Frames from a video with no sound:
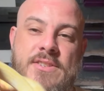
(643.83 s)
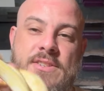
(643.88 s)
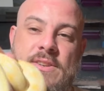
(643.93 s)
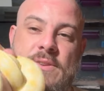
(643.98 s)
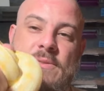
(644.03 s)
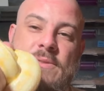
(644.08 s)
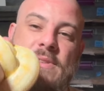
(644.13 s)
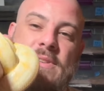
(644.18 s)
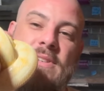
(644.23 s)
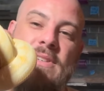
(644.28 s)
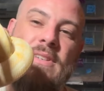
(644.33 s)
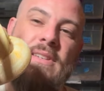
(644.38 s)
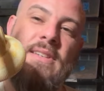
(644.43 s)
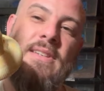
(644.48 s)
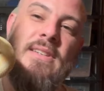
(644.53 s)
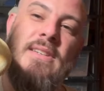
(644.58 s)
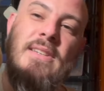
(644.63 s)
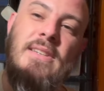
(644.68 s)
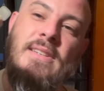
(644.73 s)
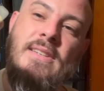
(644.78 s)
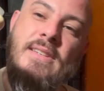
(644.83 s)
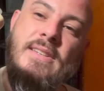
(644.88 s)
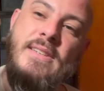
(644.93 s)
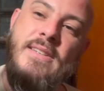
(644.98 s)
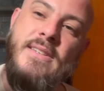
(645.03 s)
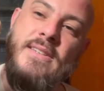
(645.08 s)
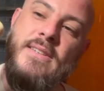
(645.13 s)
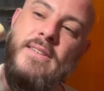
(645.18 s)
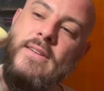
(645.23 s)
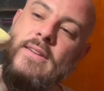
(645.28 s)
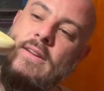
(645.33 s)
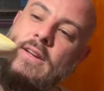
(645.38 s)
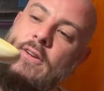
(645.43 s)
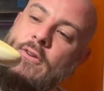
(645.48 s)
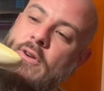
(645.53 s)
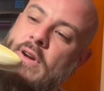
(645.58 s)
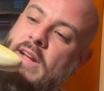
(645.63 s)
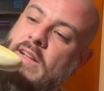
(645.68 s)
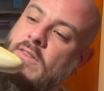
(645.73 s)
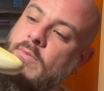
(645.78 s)
So,
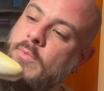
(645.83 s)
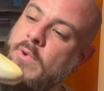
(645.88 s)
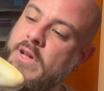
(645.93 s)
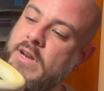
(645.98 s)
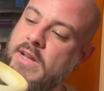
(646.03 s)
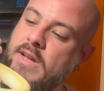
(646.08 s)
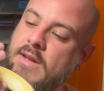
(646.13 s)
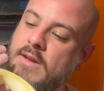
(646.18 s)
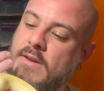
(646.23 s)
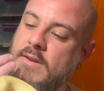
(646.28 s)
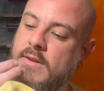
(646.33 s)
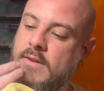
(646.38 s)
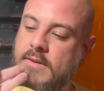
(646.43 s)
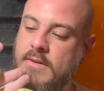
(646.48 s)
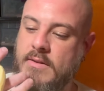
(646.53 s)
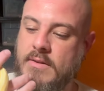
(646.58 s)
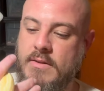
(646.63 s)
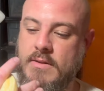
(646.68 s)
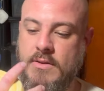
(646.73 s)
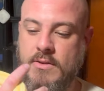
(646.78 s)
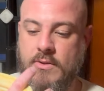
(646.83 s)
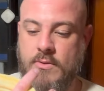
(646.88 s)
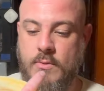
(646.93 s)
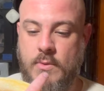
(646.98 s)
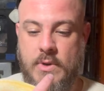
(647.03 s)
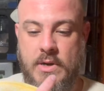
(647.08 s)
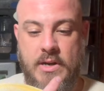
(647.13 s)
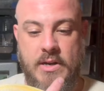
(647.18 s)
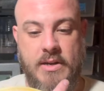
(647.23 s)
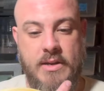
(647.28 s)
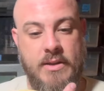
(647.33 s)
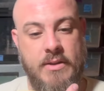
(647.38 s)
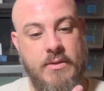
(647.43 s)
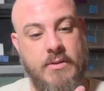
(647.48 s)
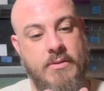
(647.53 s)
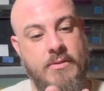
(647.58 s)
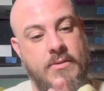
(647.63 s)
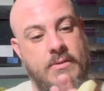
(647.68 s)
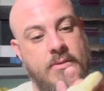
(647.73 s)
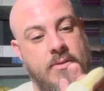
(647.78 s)
congrats, buddy. Good work.
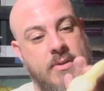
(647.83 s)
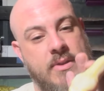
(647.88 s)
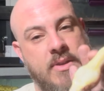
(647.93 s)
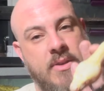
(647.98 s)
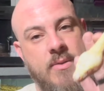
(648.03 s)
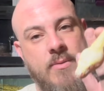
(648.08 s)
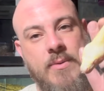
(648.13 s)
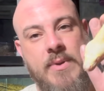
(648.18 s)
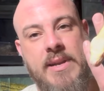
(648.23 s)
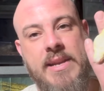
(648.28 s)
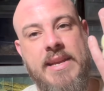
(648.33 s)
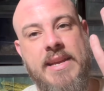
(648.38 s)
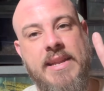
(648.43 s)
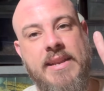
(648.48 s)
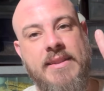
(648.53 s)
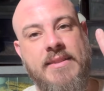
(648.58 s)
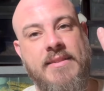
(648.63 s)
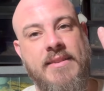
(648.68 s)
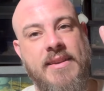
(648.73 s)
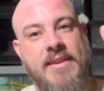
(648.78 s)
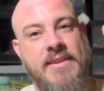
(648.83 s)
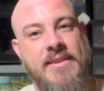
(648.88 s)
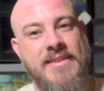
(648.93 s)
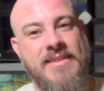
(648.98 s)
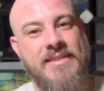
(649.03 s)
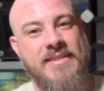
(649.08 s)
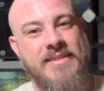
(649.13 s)
Way to get it done.